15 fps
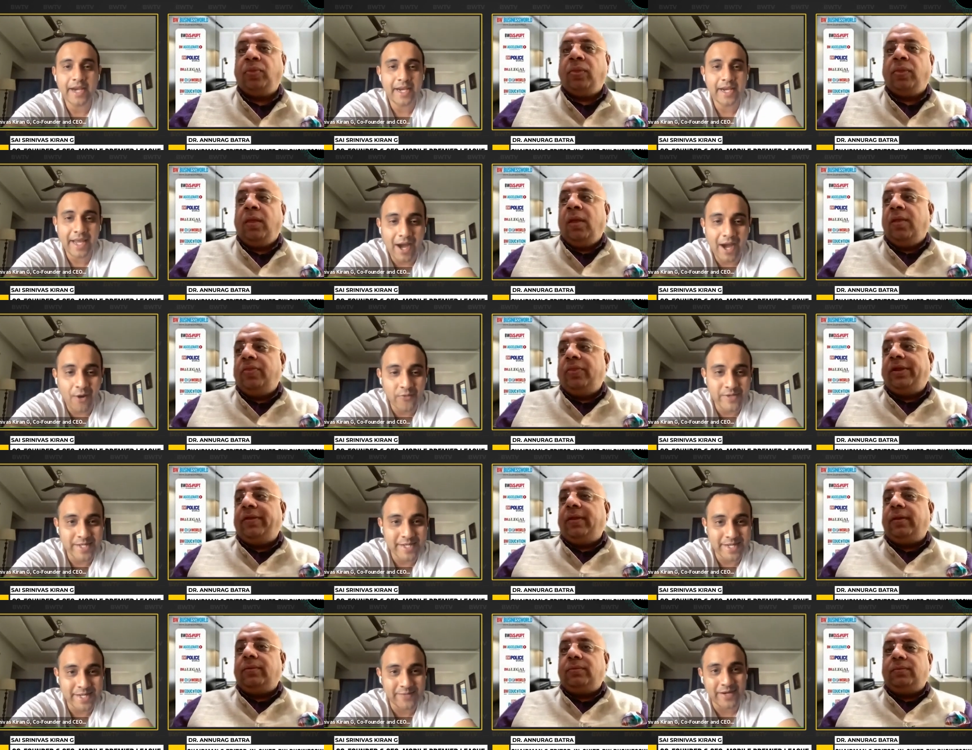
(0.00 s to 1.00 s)
Speaker 1: kind of like how
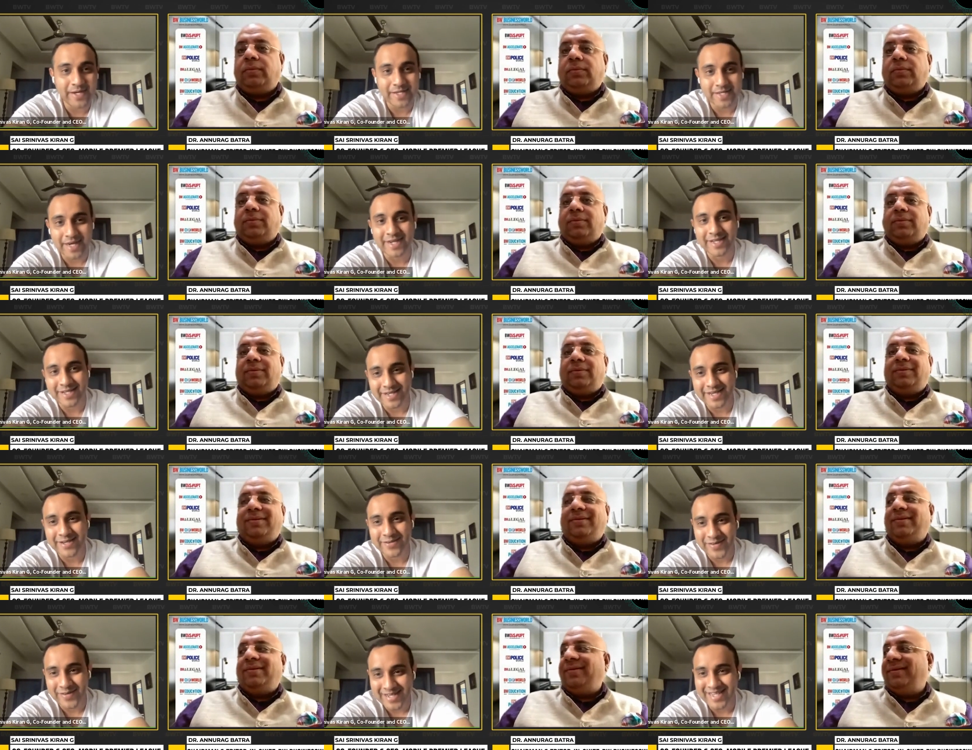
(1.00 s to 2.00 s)
physical events and
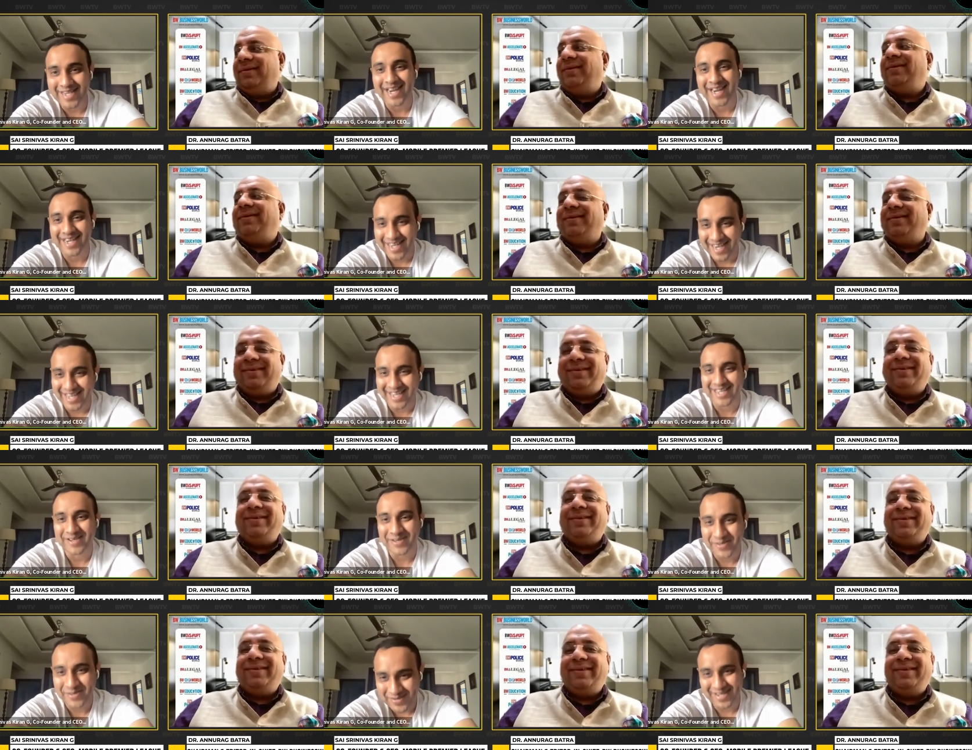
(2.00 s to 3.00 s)
digital events are kind of like
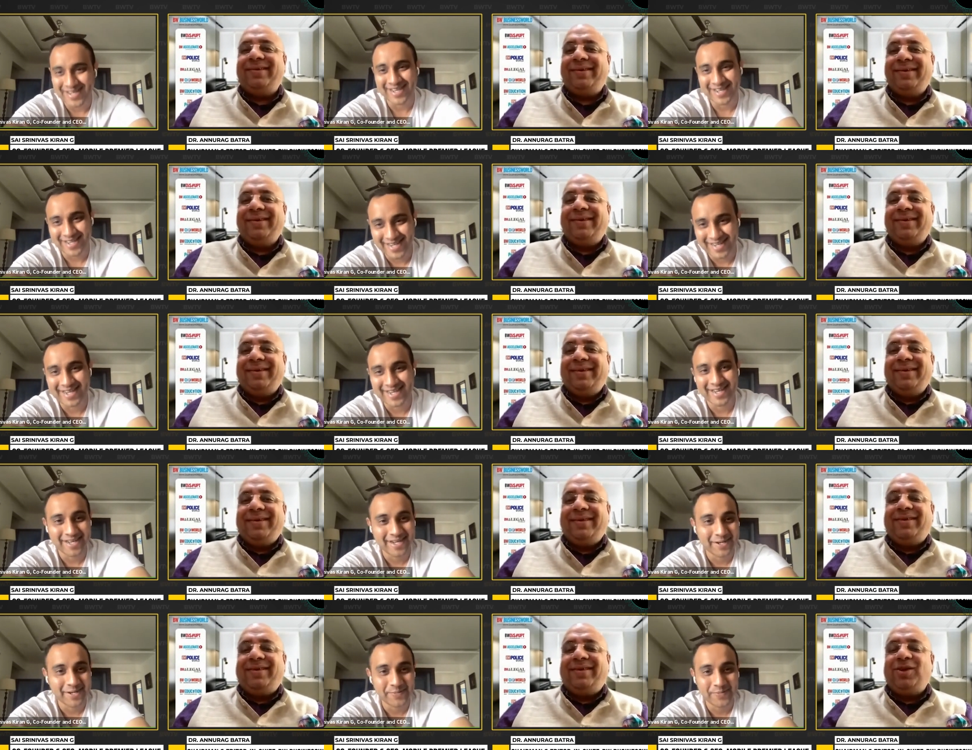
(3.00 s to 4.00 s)
you know uh,
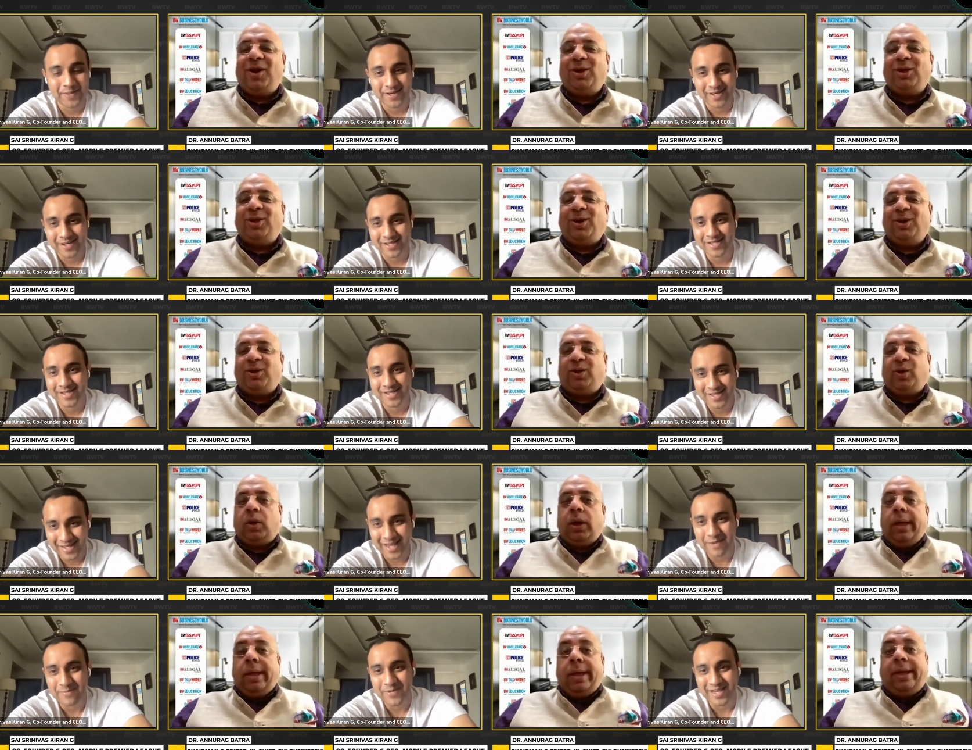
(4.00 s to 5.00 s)
uh, sure uh, sure uh, sure
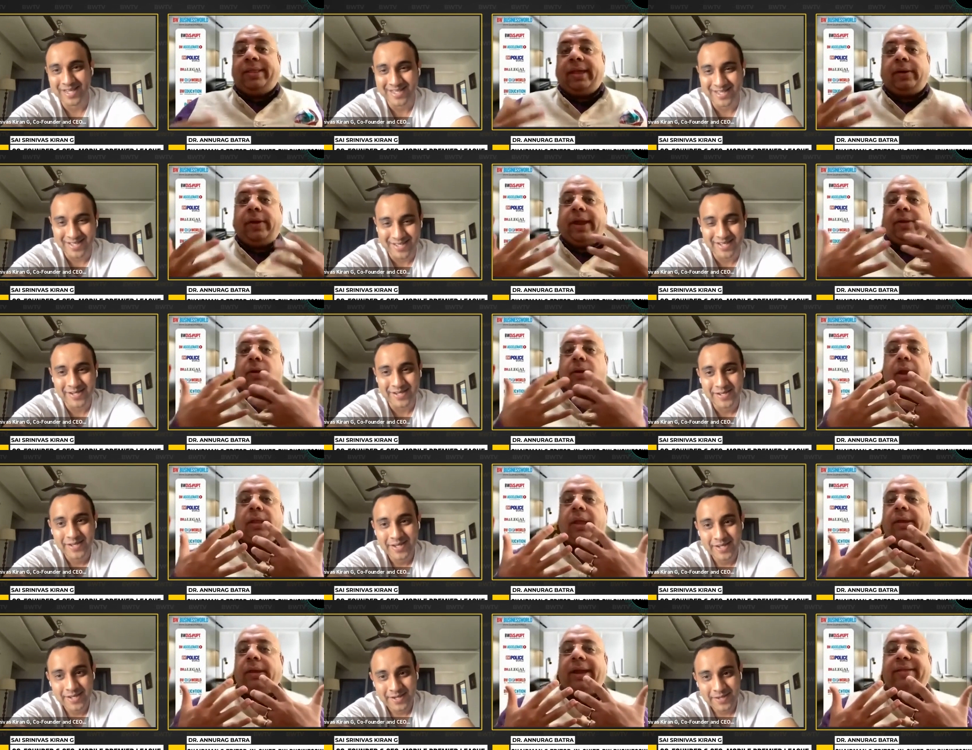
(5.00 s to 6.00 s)
it's a great
Speaker 2: it's
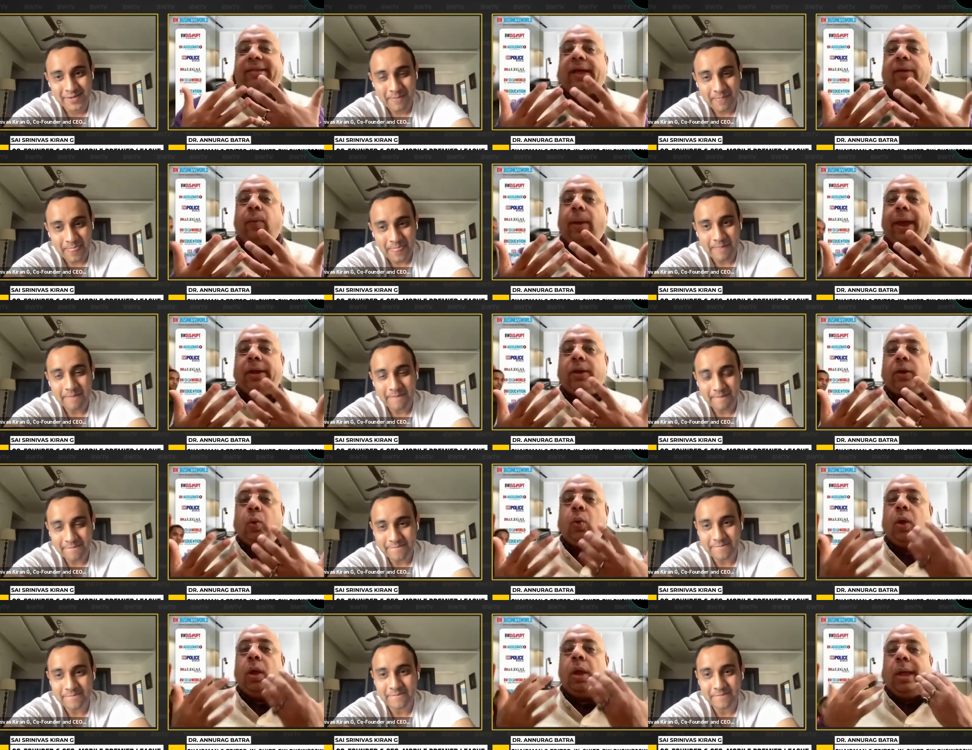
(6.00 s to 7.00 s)
a great segue
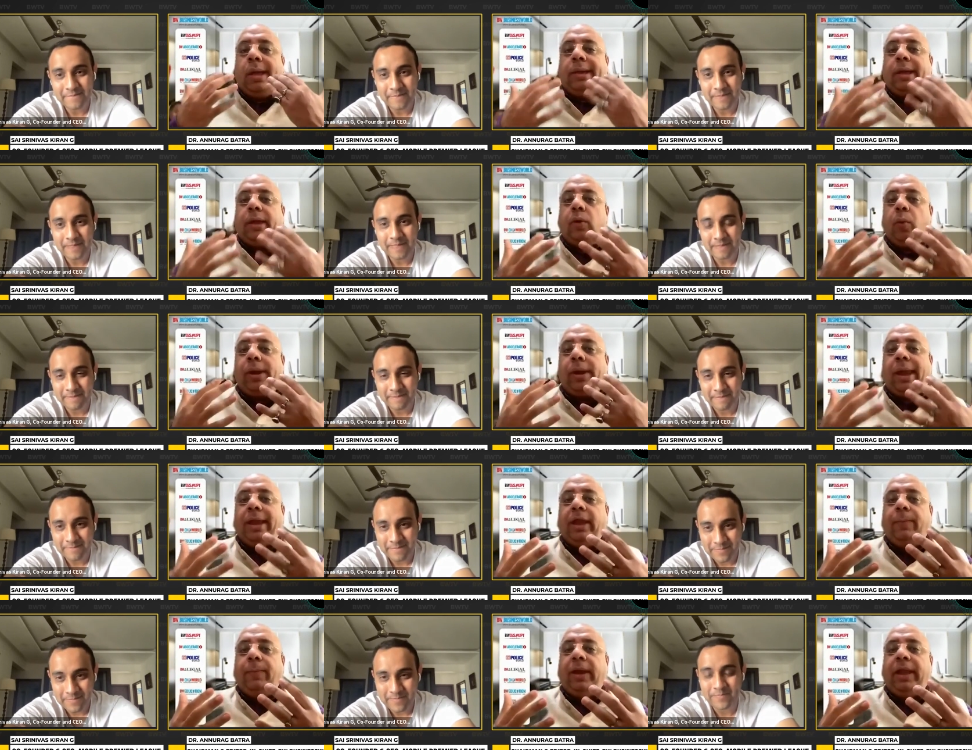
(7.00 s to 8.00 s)
into you know we
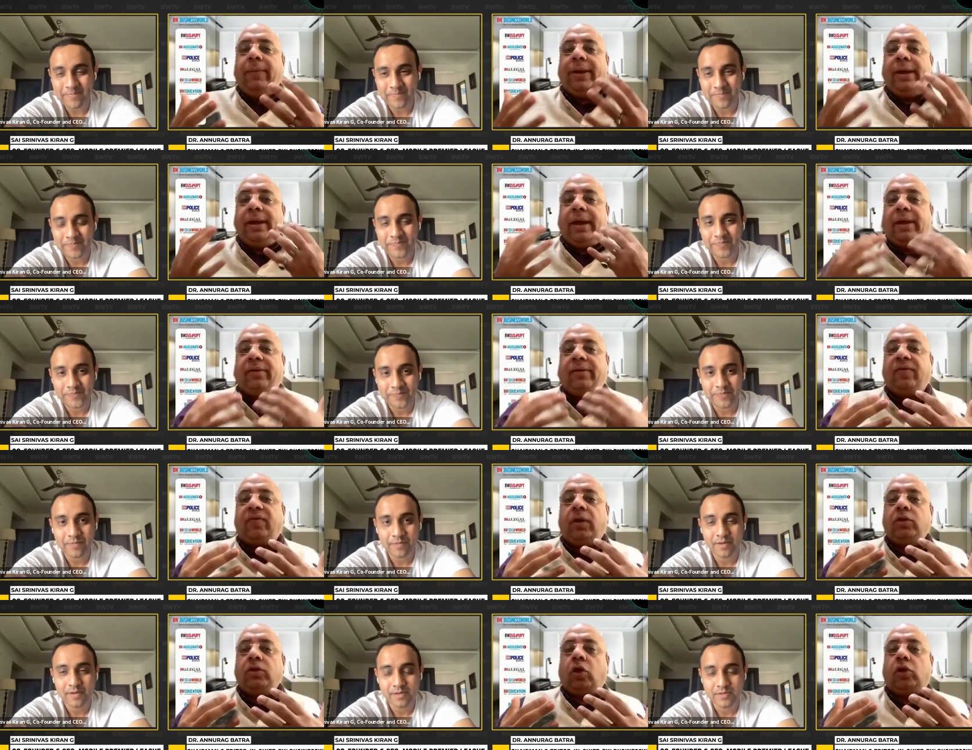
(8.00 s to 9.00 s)
really believe in our
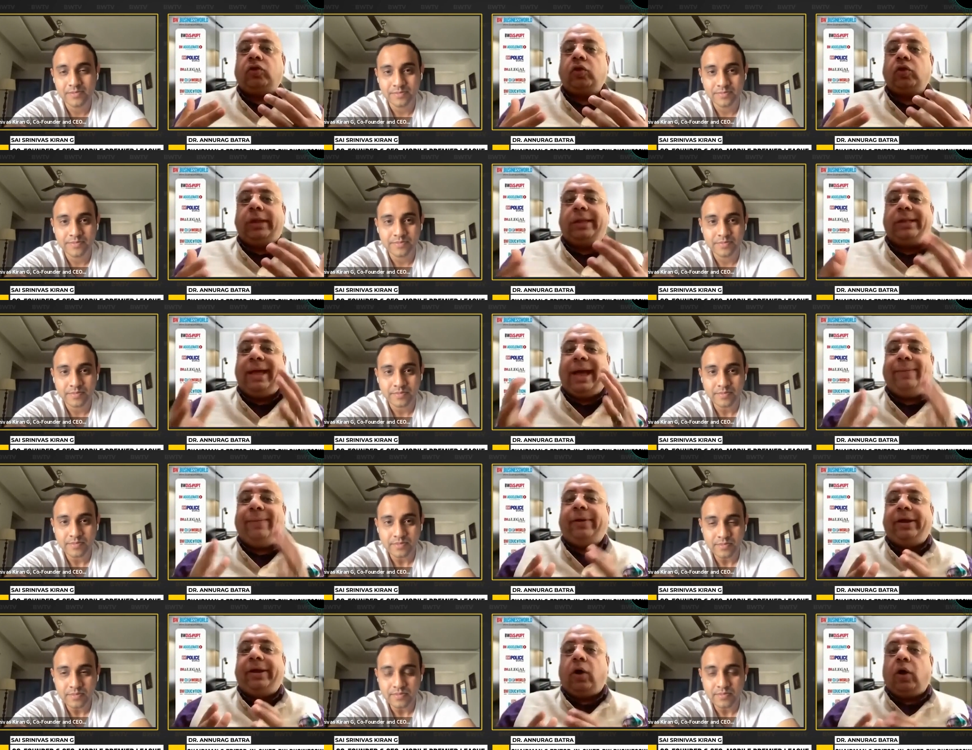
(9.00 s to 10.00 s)
research also that the
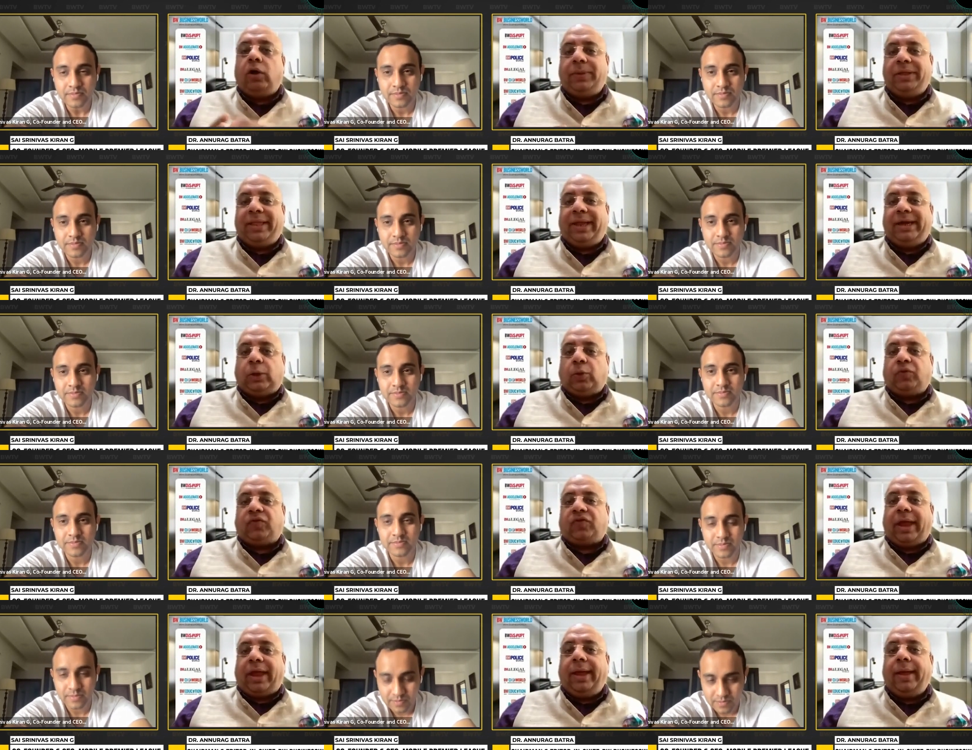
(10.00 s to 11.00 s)
hybrid economy is there to
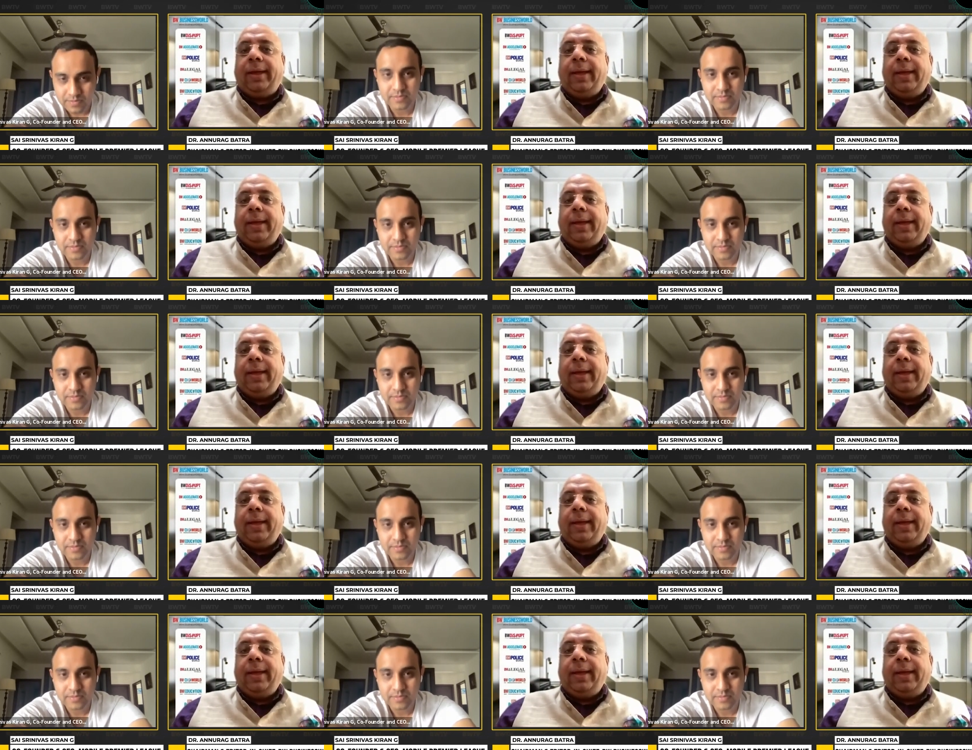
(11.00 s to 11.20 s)
stay